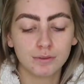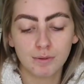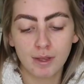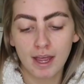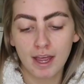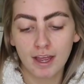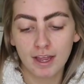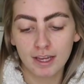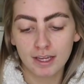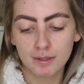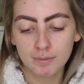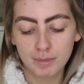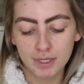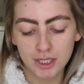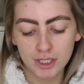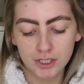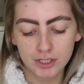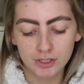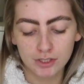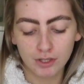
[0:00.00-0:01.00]
my
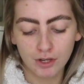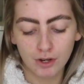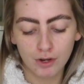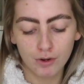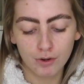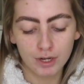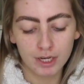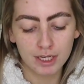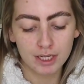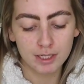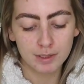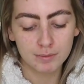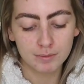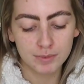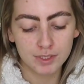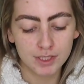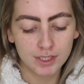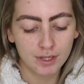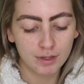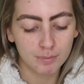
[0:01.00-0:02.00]
Peaches and
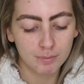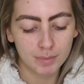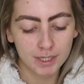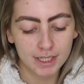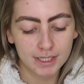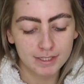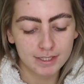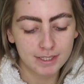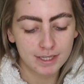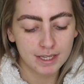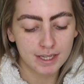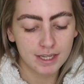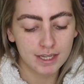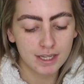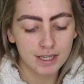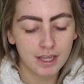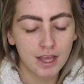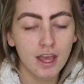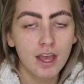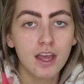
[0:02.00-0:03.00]
Creams
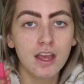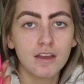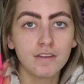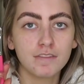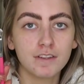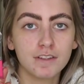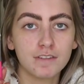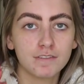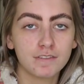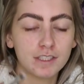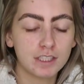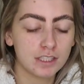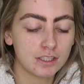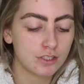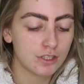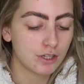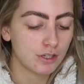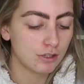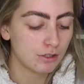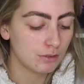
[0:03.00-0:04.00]

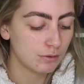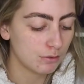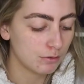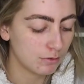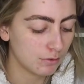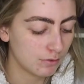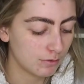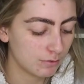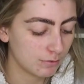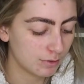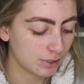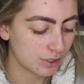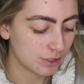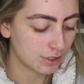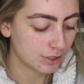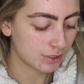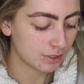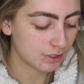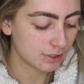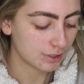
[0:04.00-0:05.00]
PC52, which
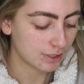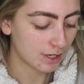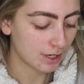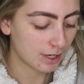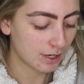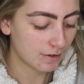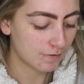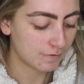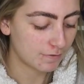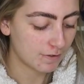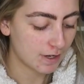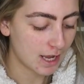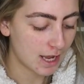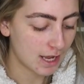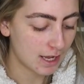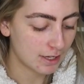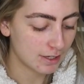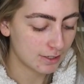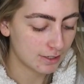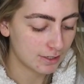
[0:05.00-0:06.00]
is just like a
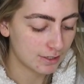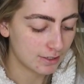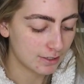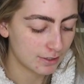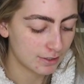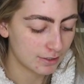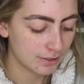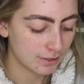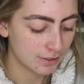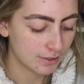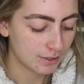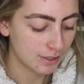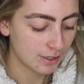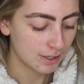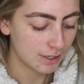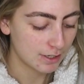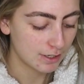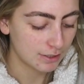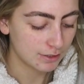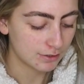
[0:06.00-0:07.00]
flat
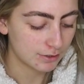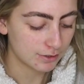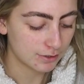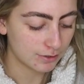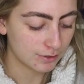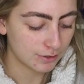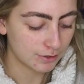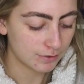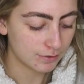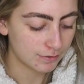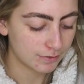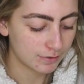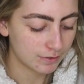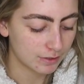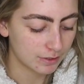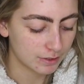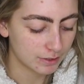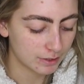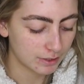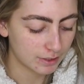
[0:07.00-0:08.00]
sort of
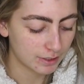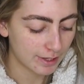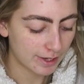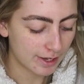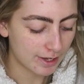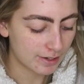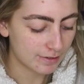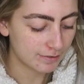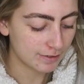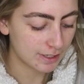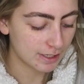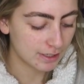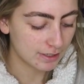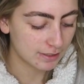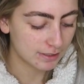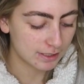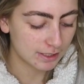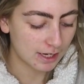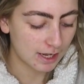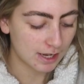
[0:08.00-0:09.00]
carving
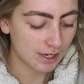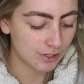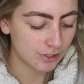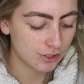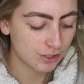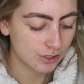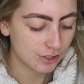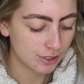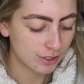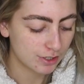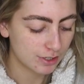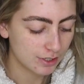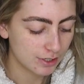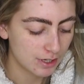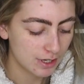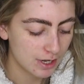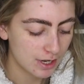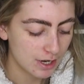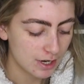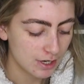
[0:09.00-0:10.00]
slash
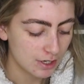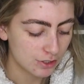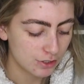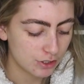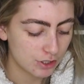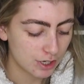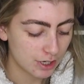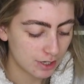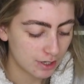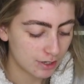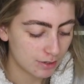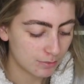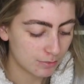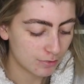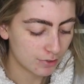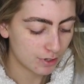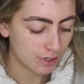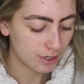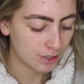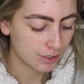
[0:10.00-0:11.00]
shader
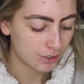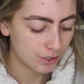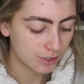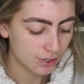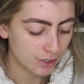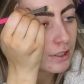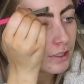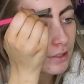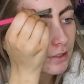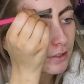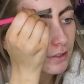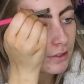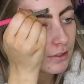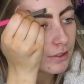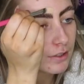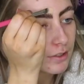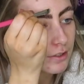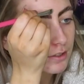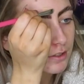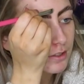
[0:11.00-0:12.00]
brush, and
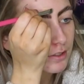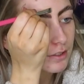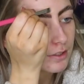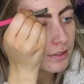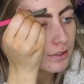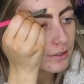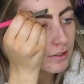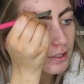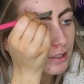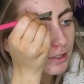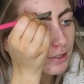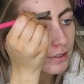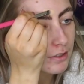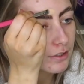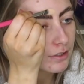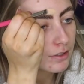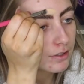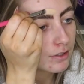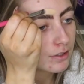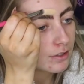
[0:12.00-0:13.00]
just use it
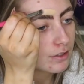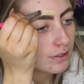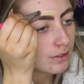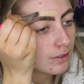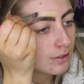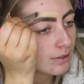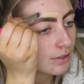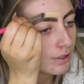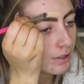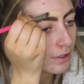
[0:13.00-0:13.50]
to